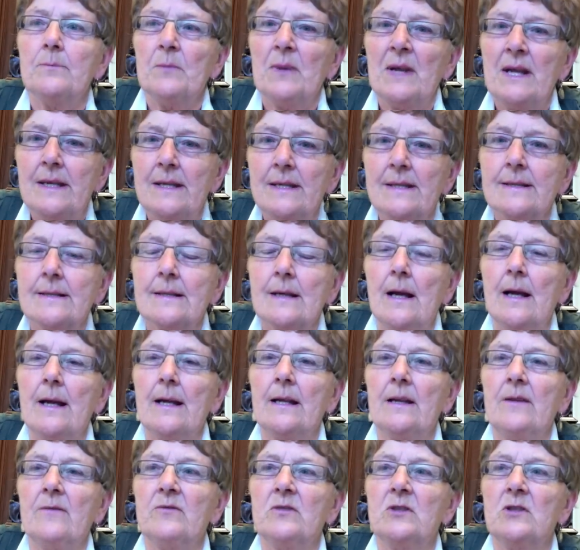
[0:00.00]
Peace I
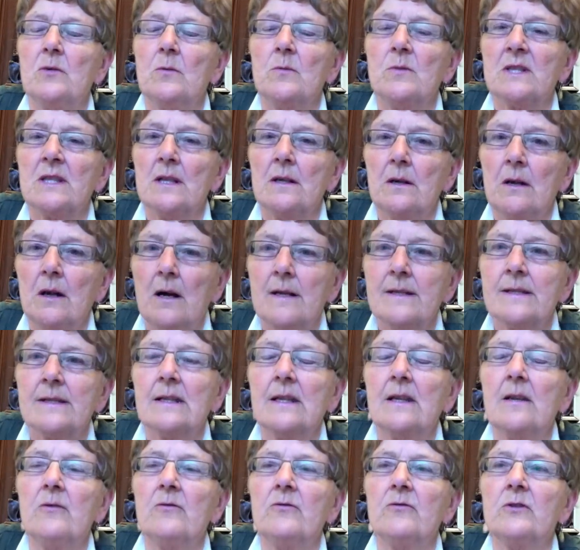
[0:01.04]
give to you. It was the
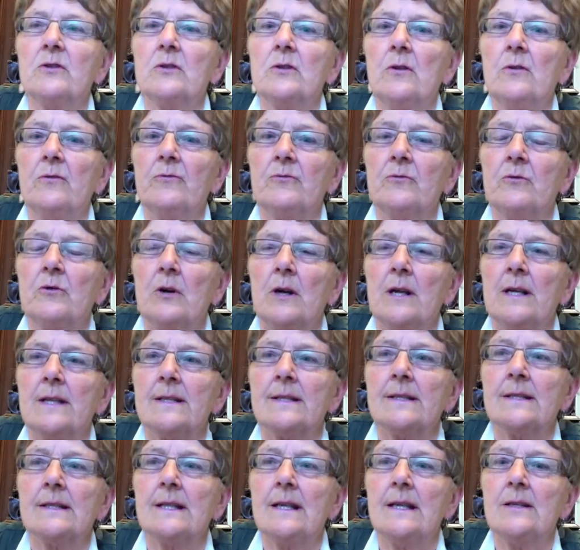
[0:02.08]
last gift of
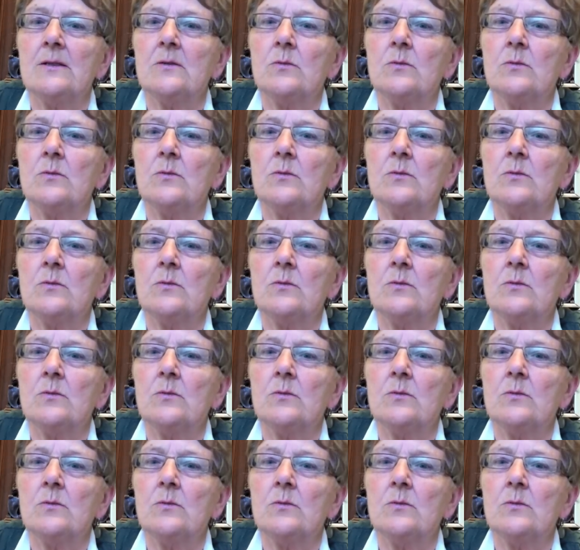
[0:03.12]
Christ.